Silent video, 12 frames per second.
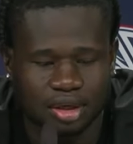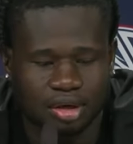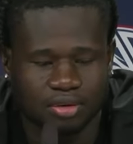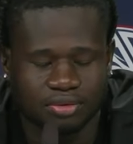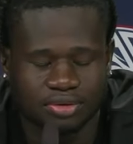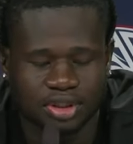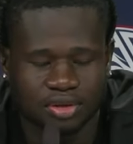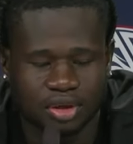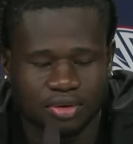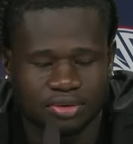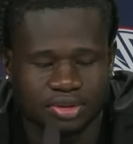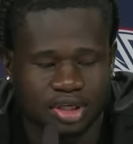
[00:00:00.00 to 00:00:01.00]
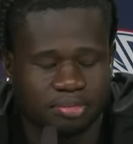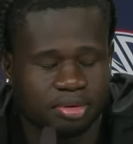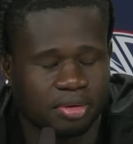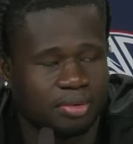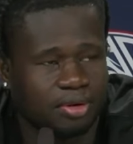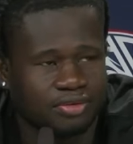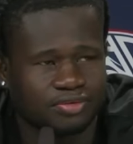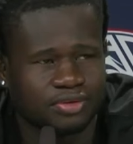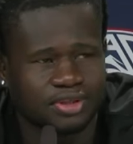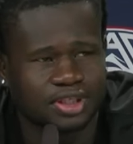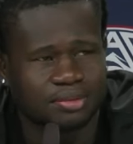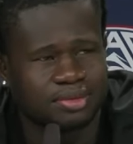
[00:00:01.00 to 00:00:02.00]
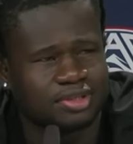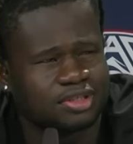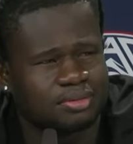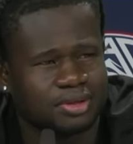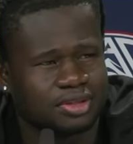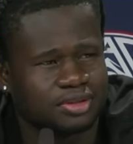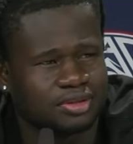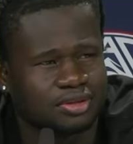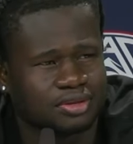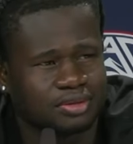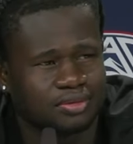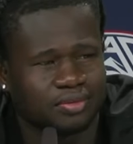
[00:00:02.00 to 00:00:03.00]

I always knew I was capable of doing something special,